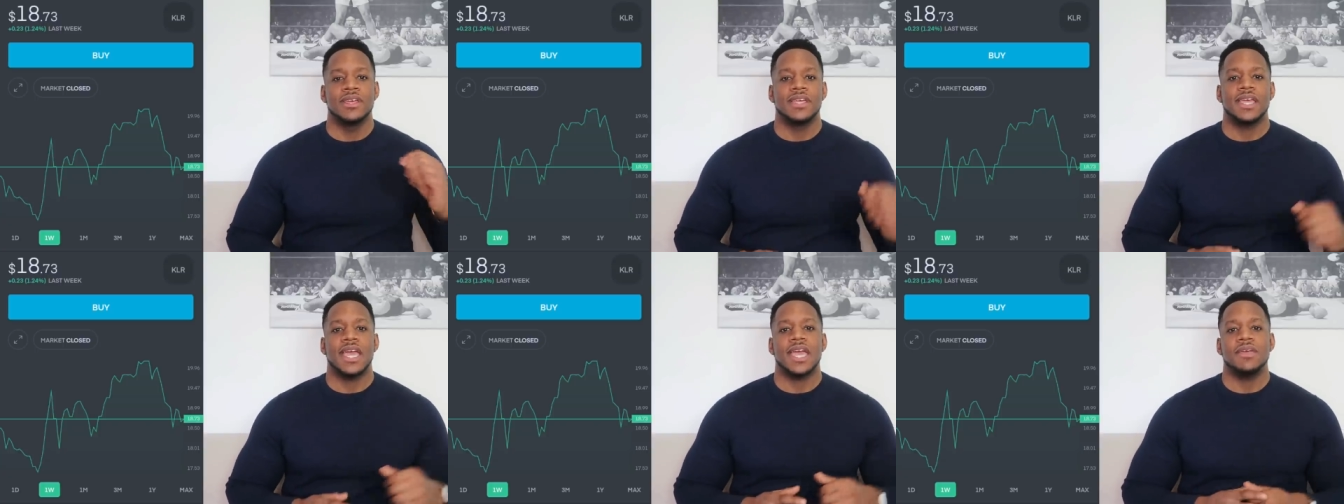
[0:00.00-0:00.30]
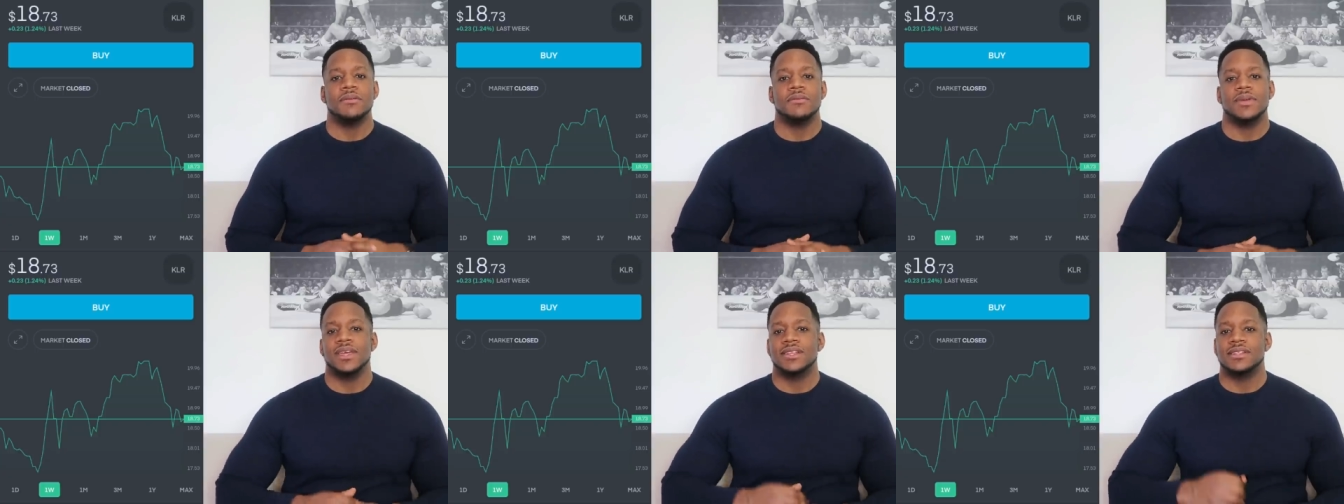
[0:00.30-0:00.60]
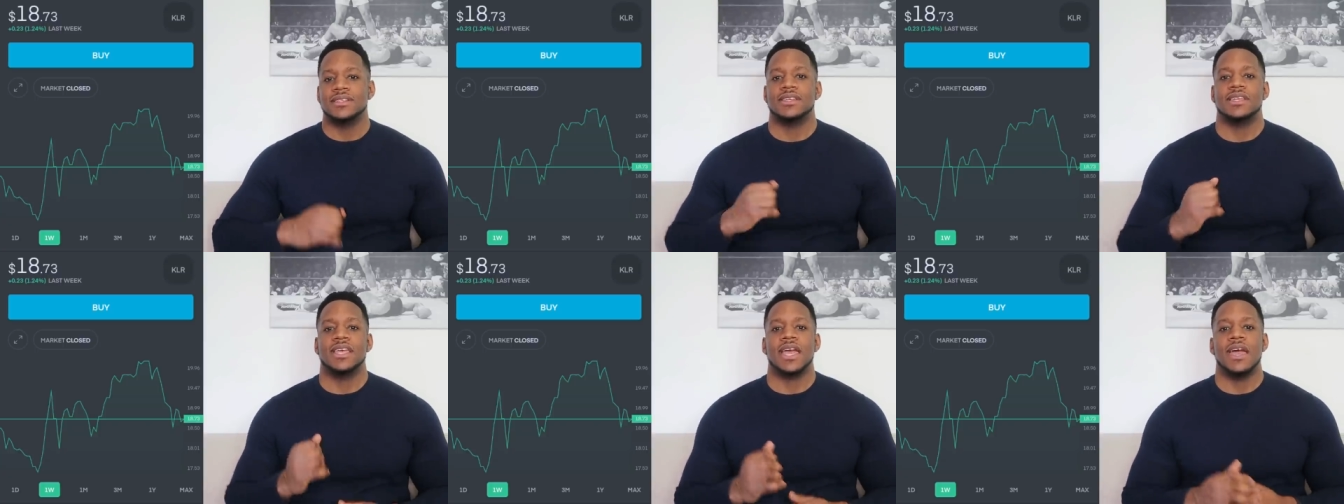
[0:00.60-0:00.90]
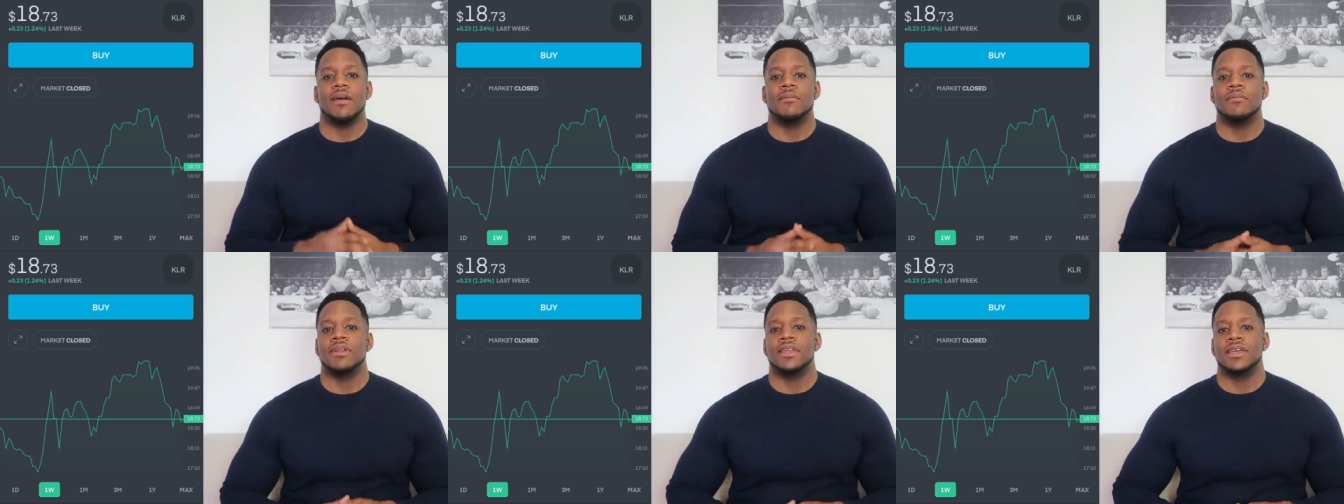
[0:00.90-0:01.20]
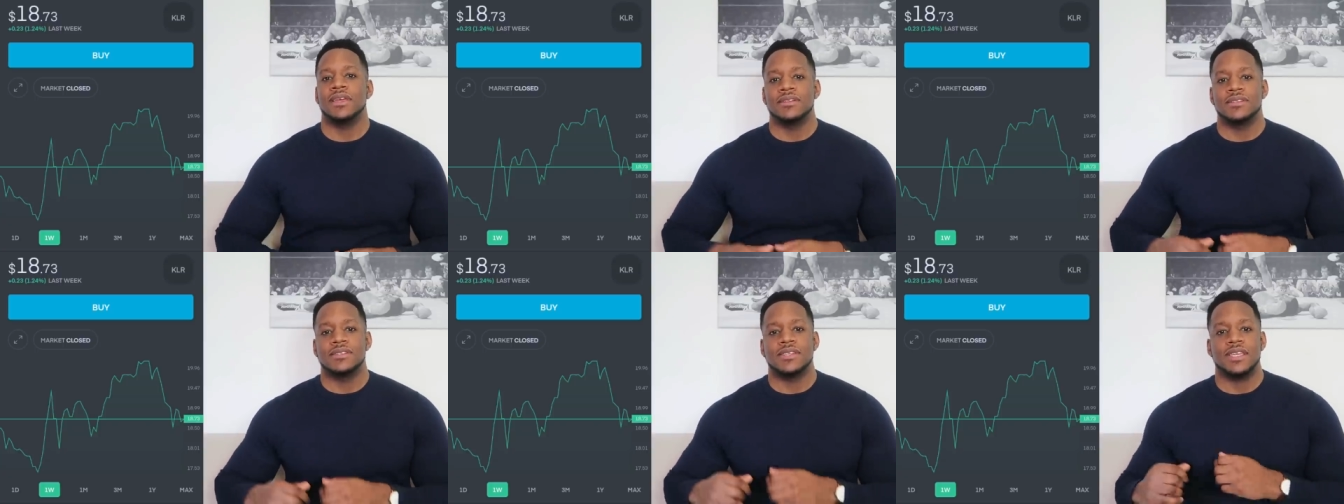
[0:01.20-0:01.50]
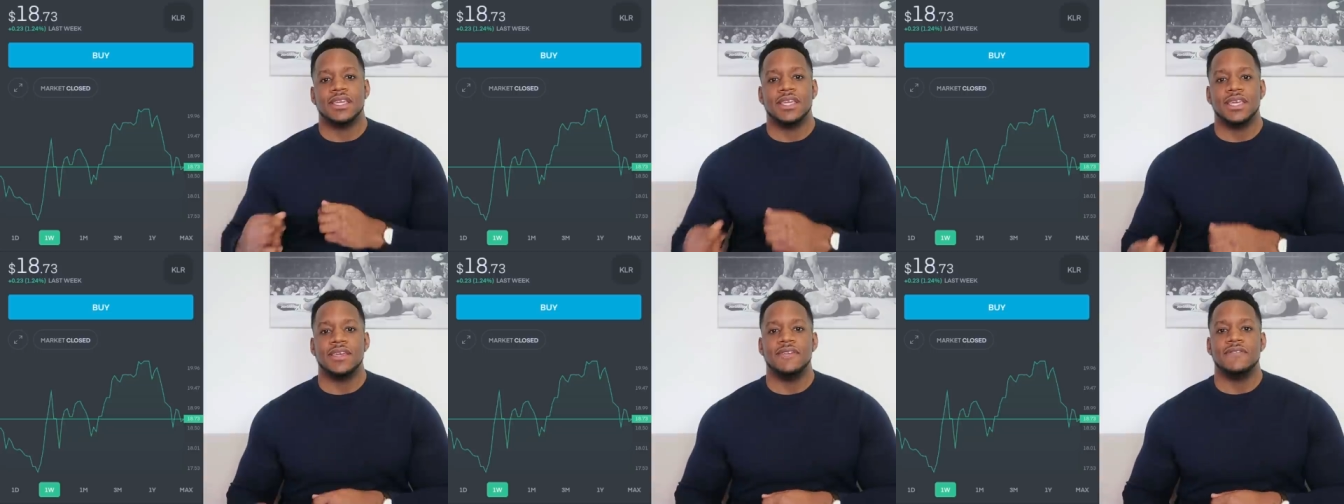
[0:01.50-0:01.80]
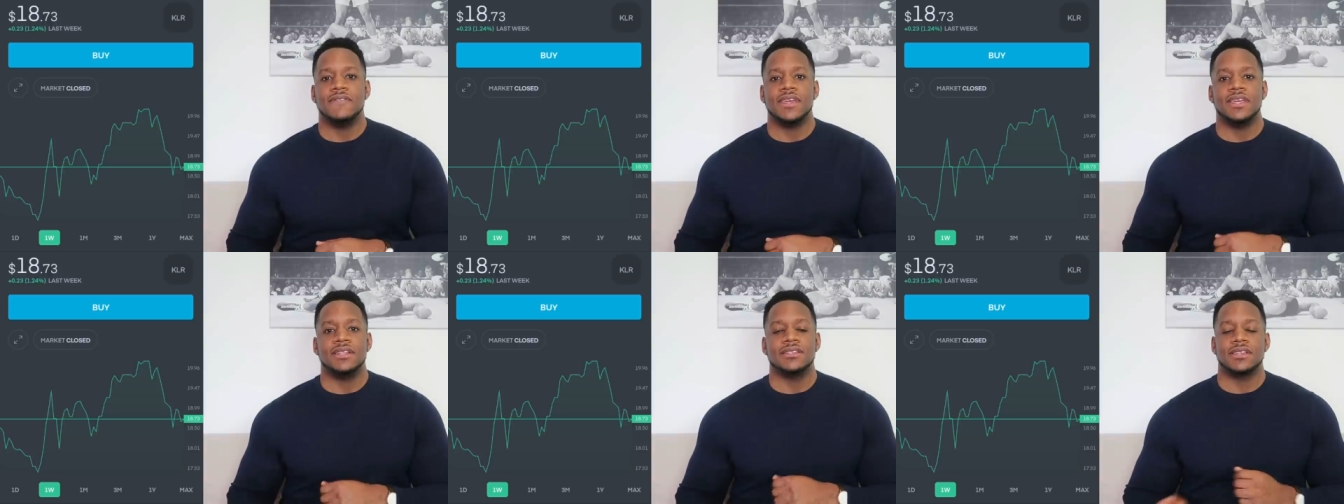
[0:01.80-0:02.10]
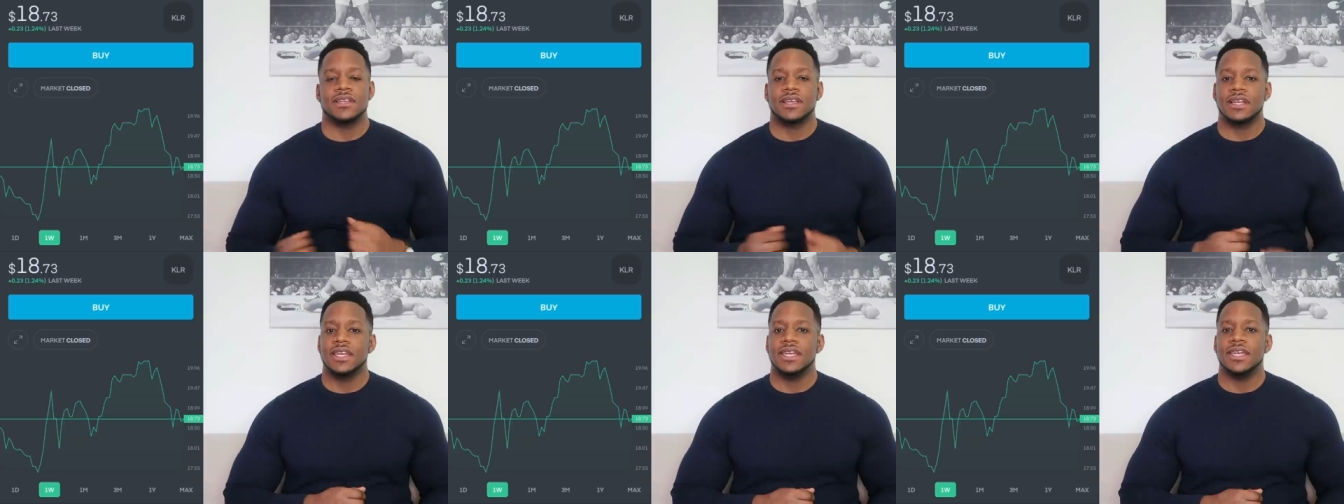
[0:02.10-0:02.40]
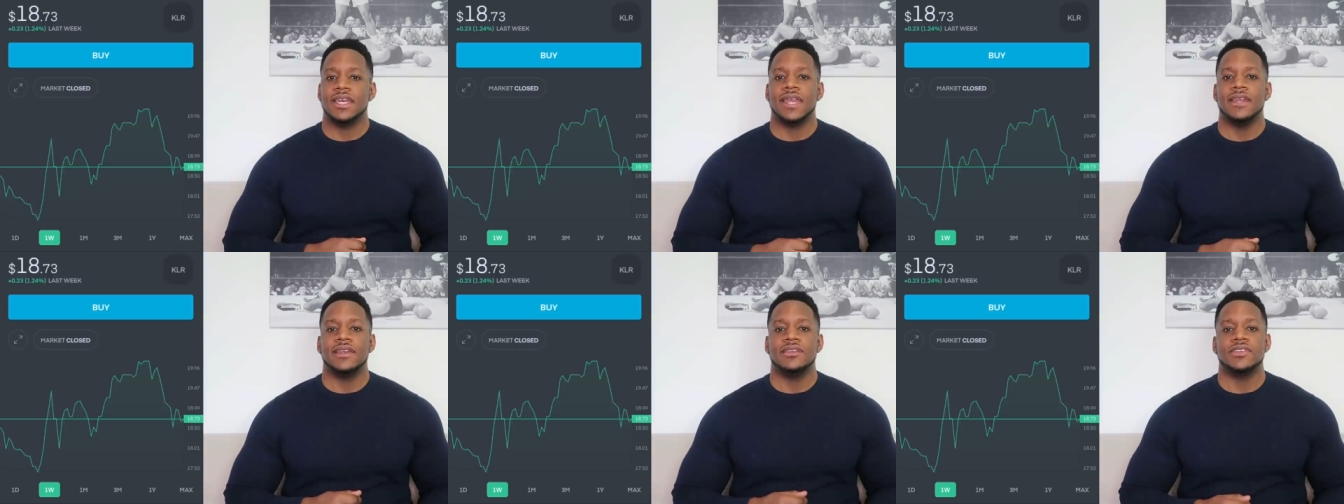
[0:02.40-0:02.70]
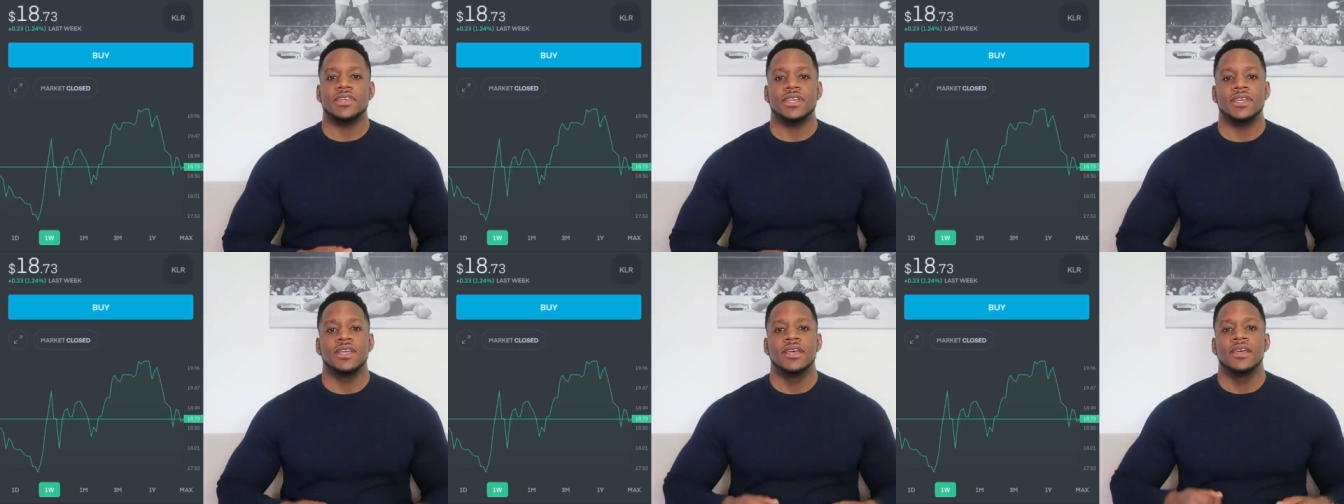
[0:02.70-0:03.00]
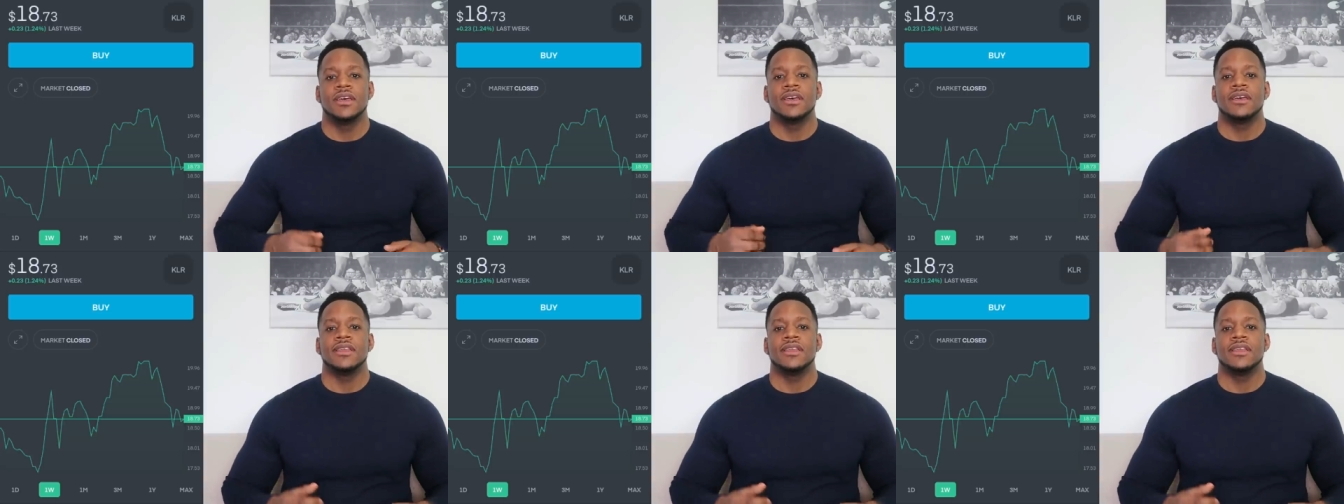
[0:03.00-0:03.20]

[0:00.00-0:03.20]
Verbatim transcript: gaming to gambling to EV to clean energy